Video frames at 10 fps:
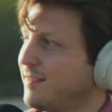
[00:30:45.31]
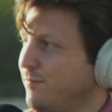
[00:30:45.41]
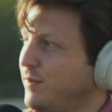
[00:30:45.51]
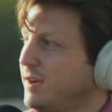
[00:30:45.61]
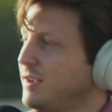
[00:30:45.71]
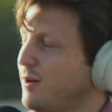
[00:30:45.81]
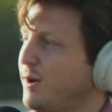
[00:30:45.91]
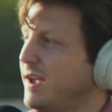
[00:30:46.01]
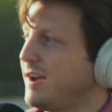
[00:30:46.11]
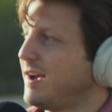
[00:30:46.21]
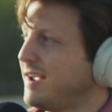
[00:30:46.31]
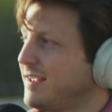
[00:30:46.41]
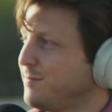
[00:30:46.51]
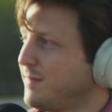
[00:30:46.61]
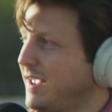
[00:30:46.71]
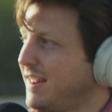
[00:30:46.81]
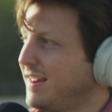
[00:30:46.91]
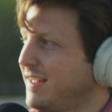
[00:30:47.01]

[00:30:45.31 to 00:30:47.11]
video AI. Man,